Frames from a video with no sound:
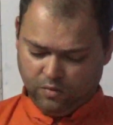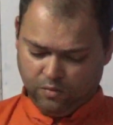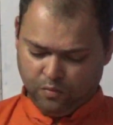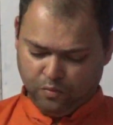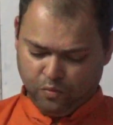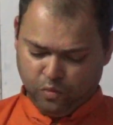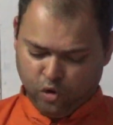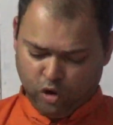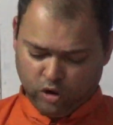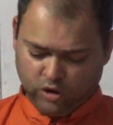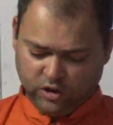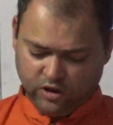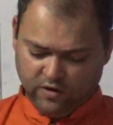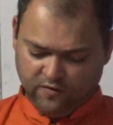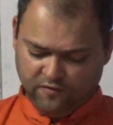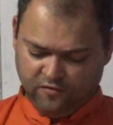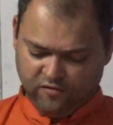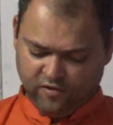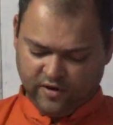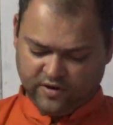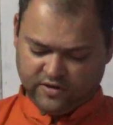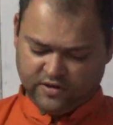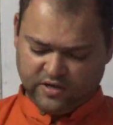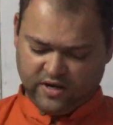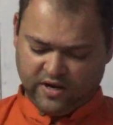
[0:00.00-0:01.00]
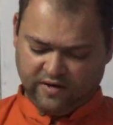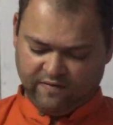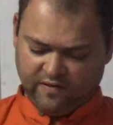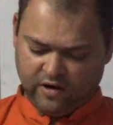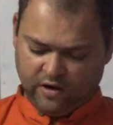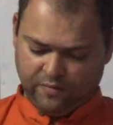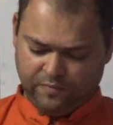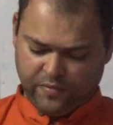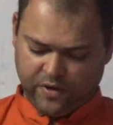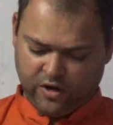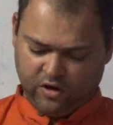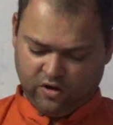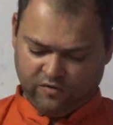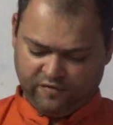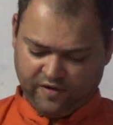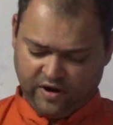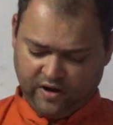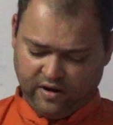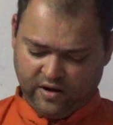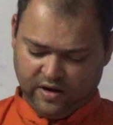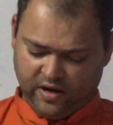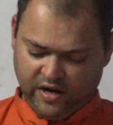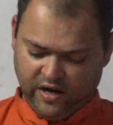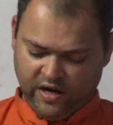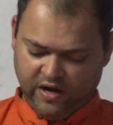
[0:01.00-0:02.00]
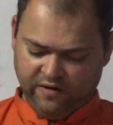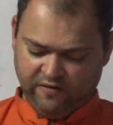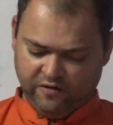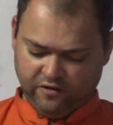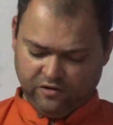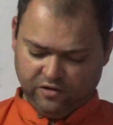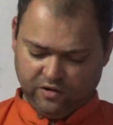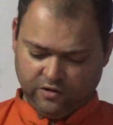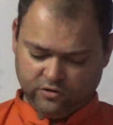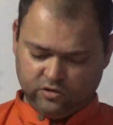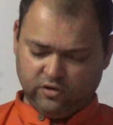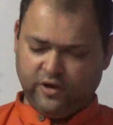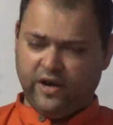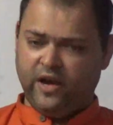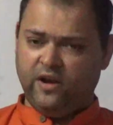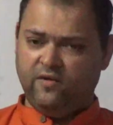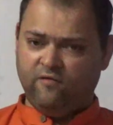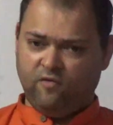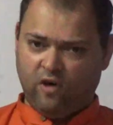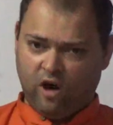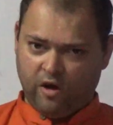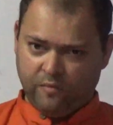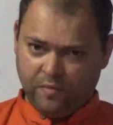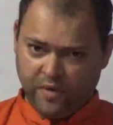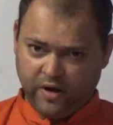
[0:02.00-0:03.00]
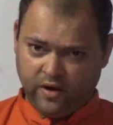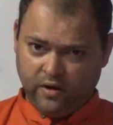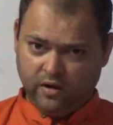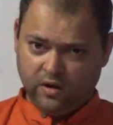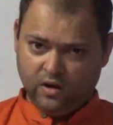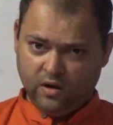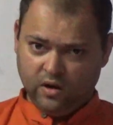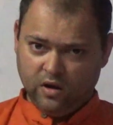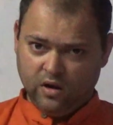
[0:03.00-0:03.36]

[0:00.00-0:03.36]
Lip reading: both influence the development of an individual. So environment,